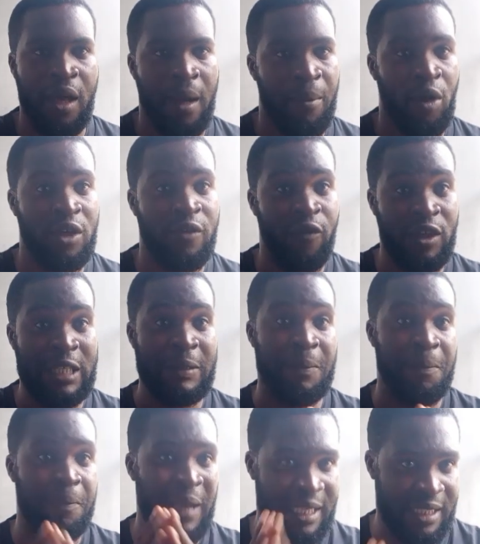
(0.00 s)
But for the
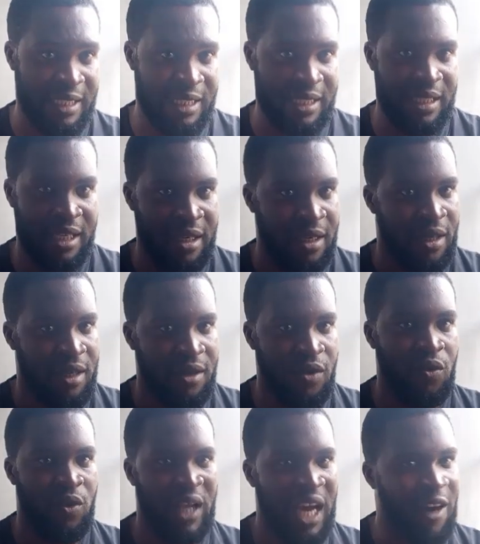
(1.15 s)
pests,
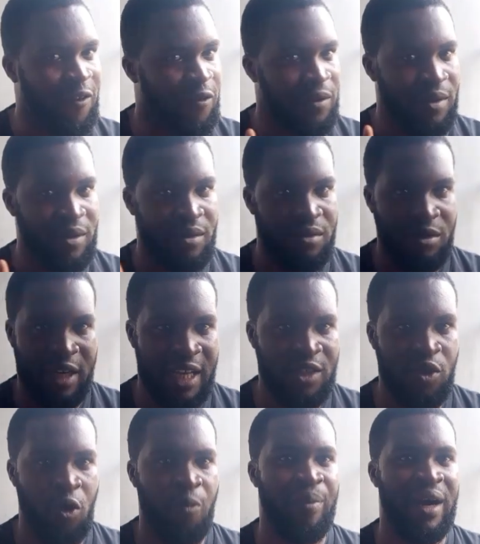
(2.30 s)
we have
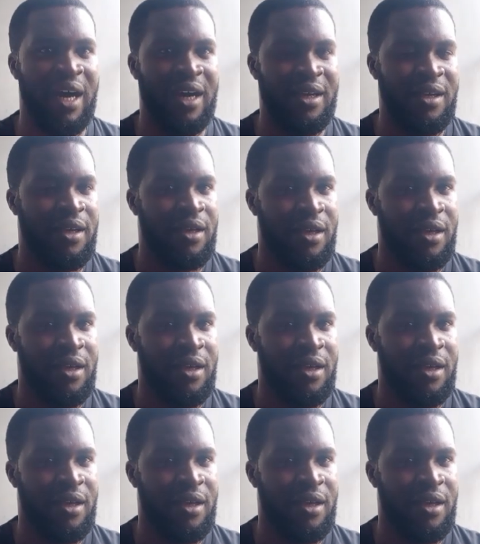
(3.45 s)
grasshopper,